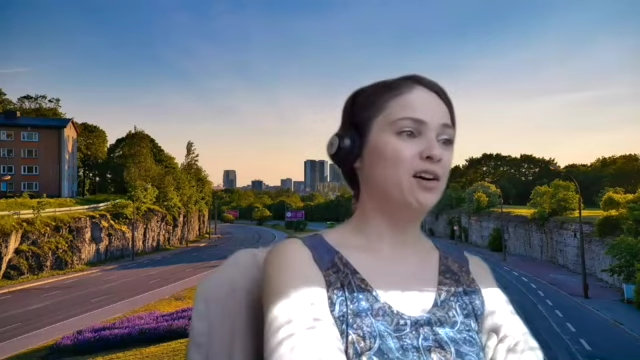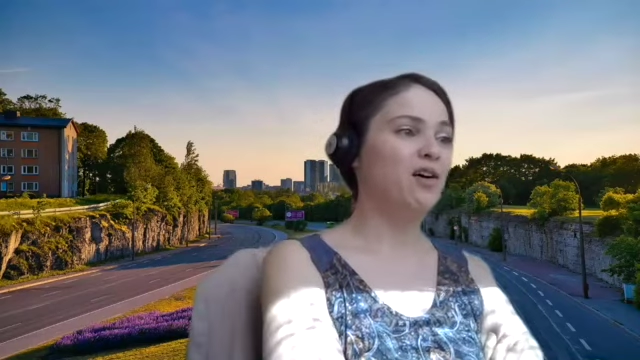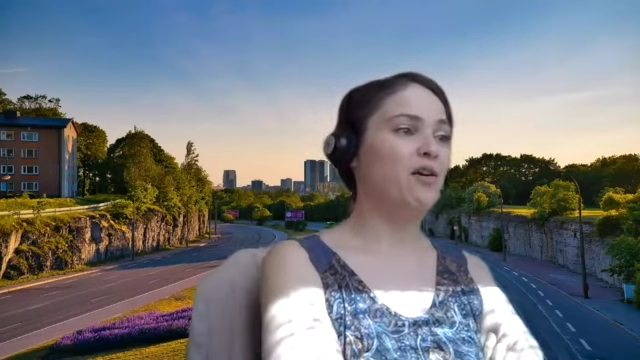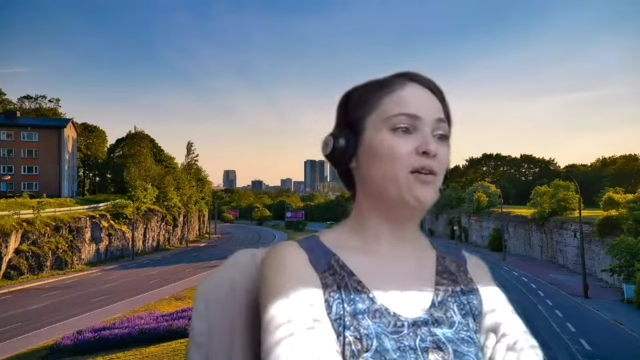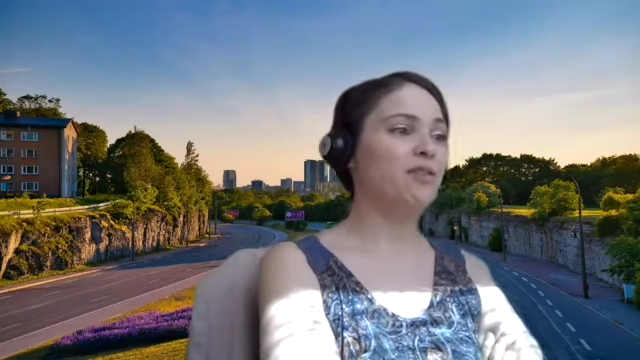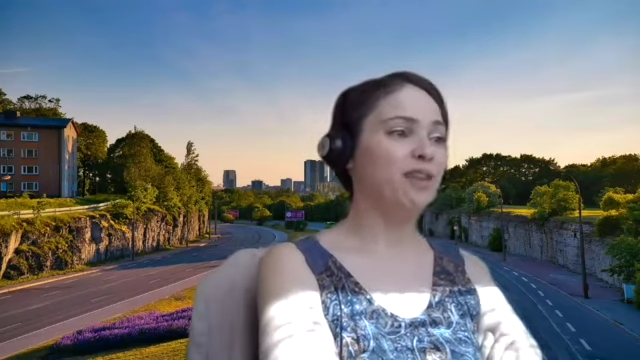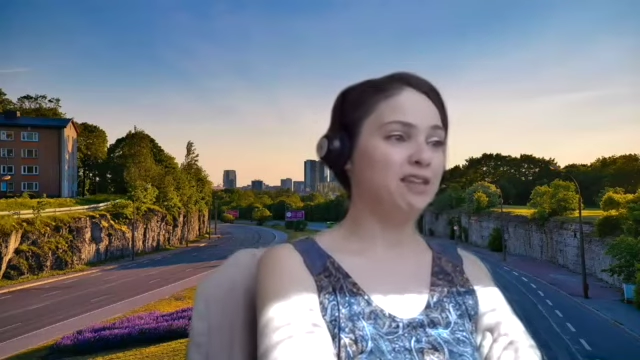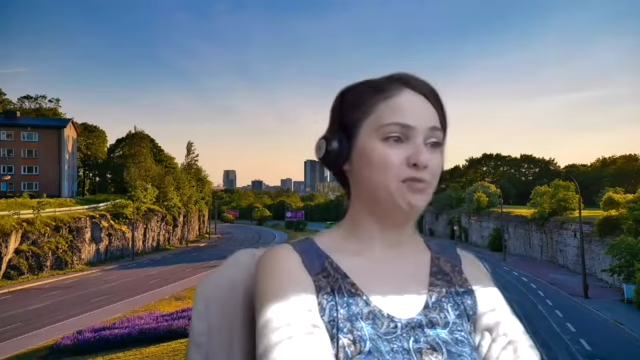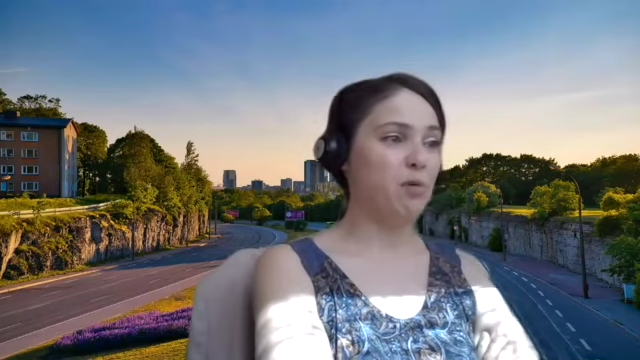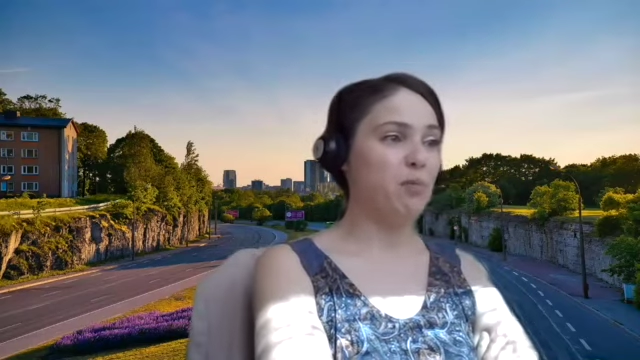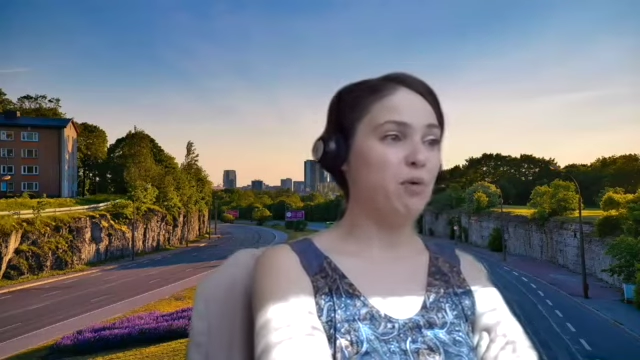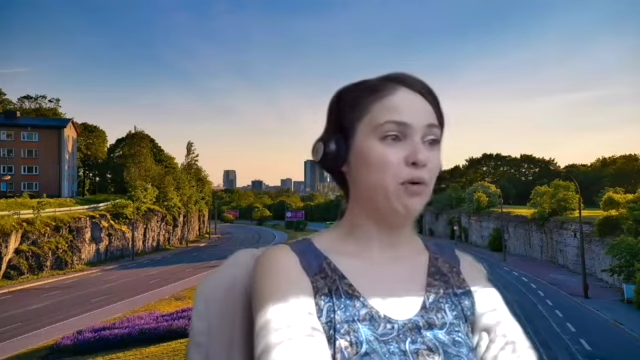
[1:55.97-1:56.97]
on this
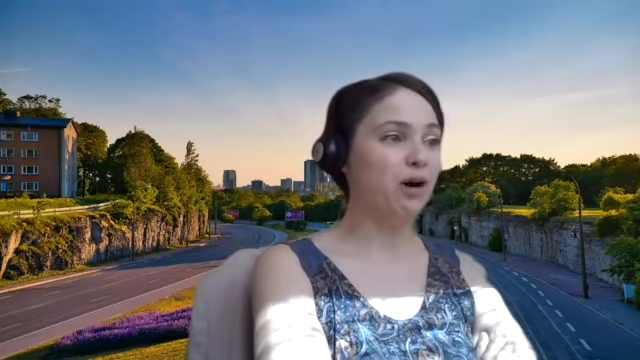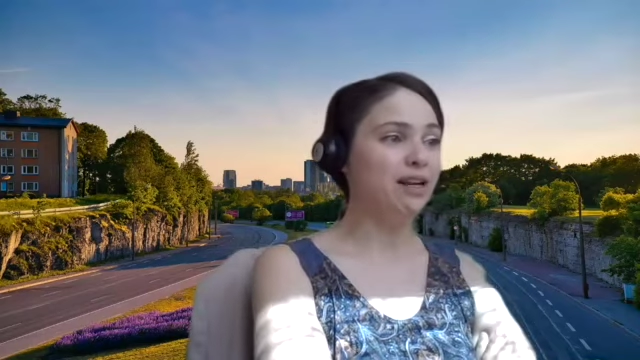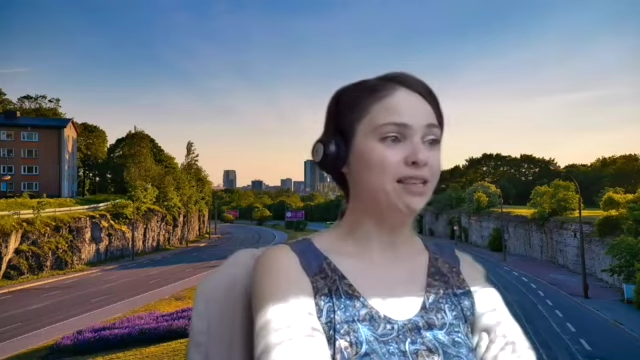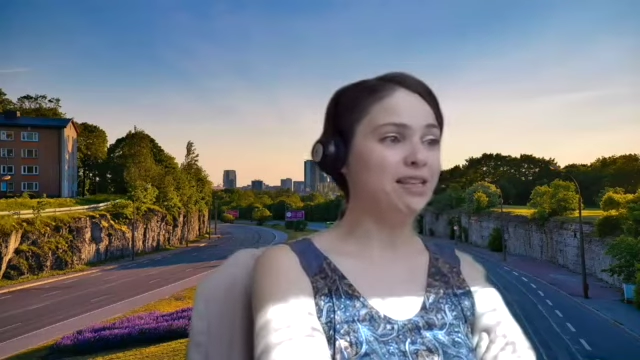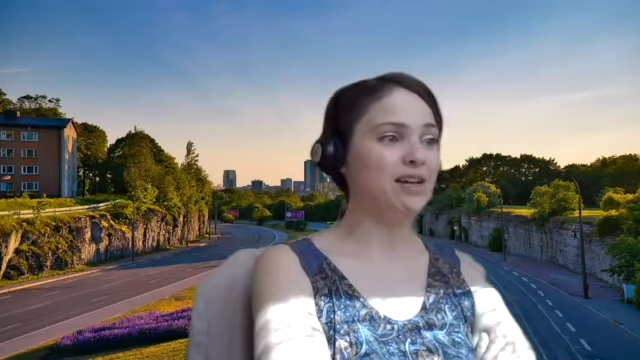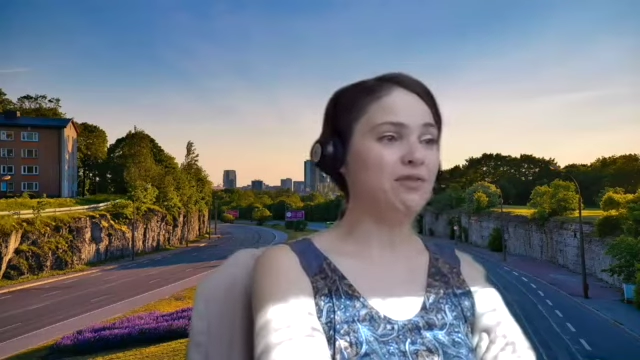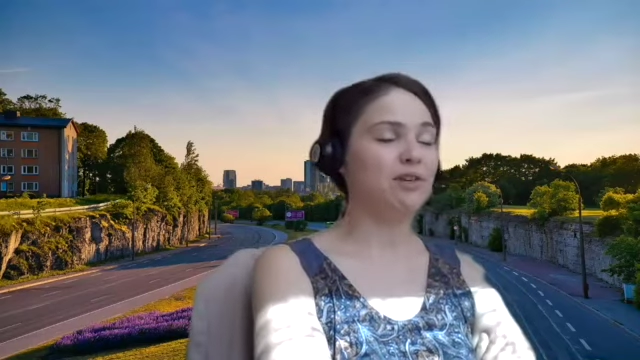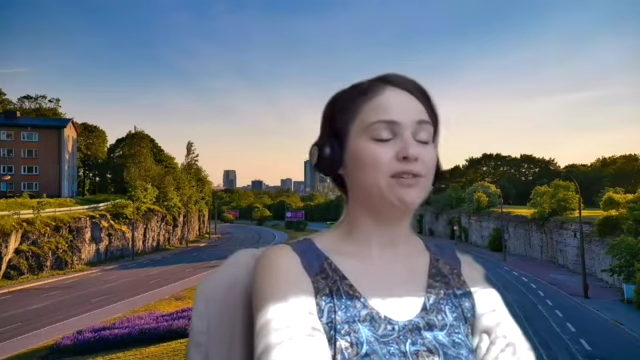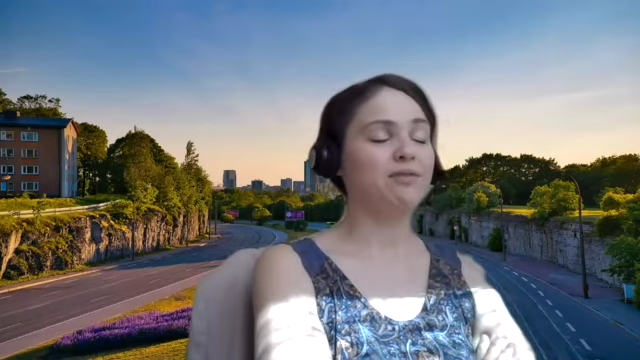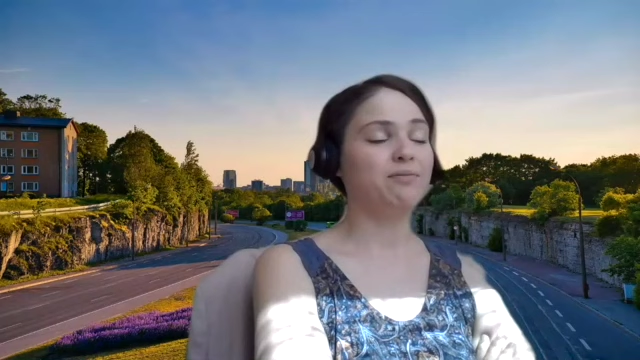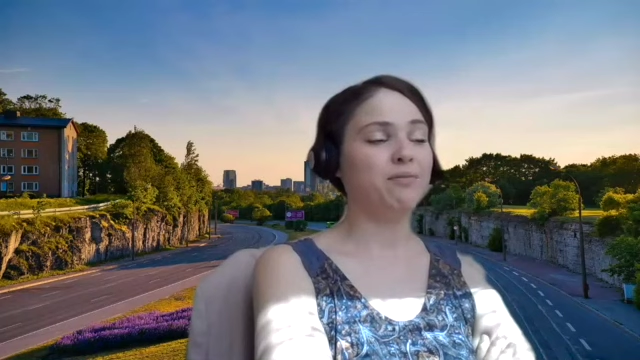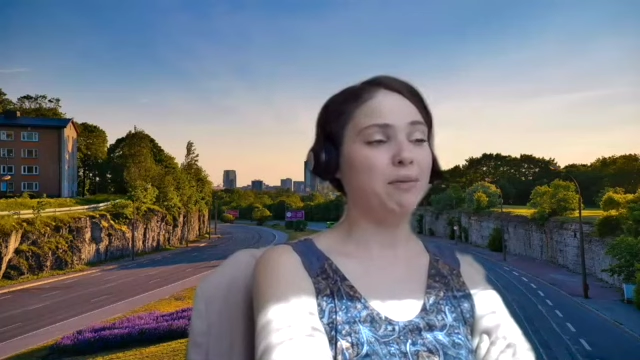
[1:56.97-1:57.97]
report, and
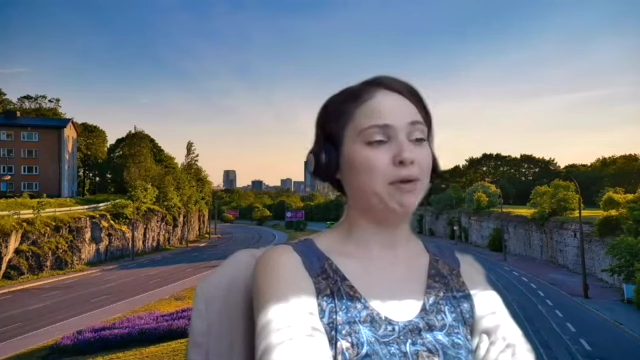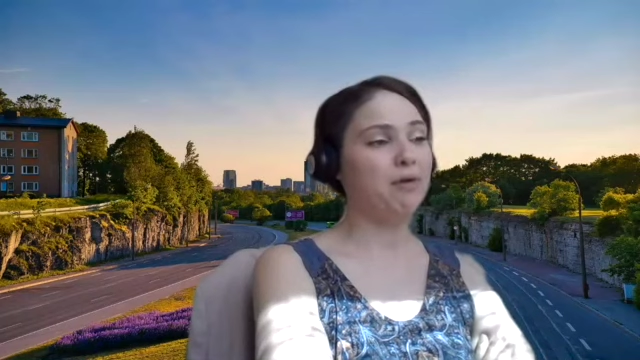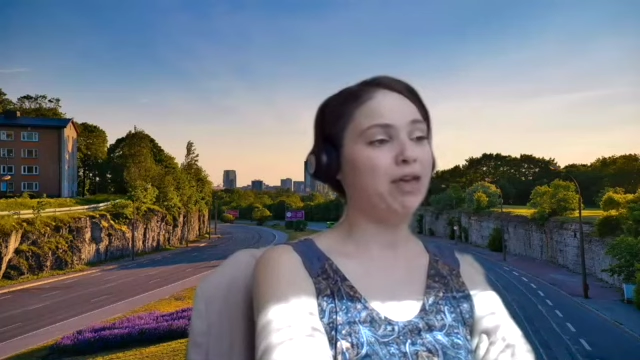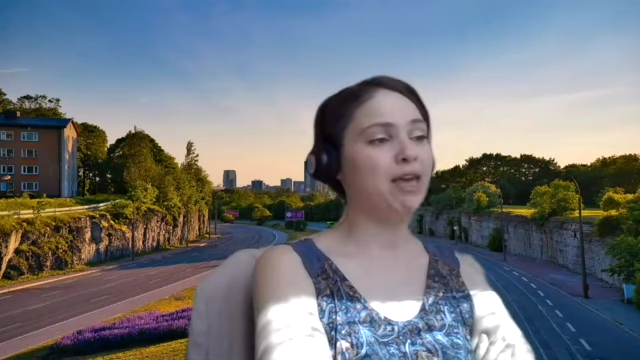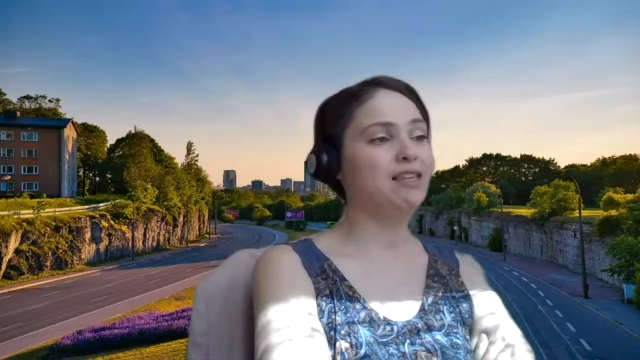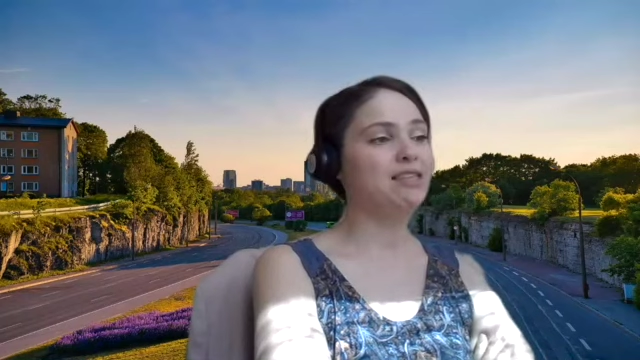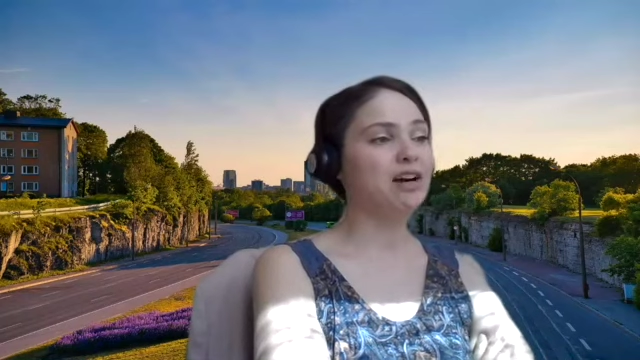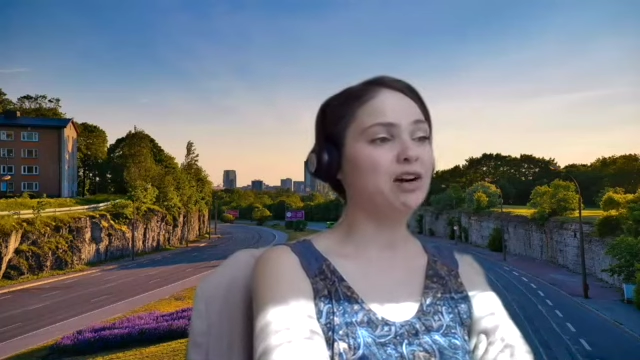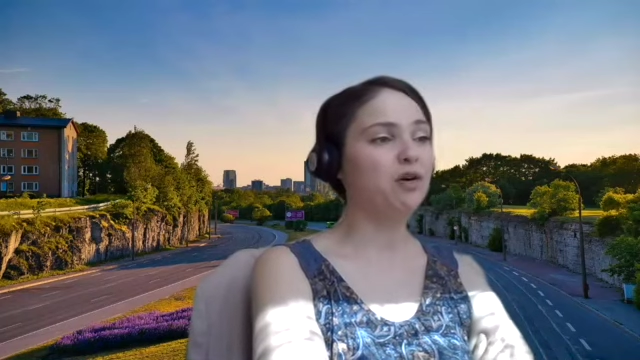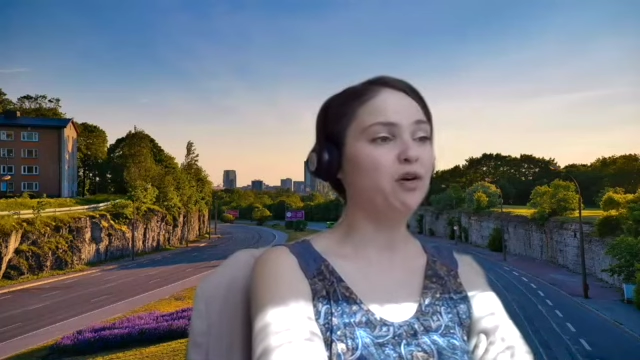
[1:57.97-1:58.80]
maybe we can start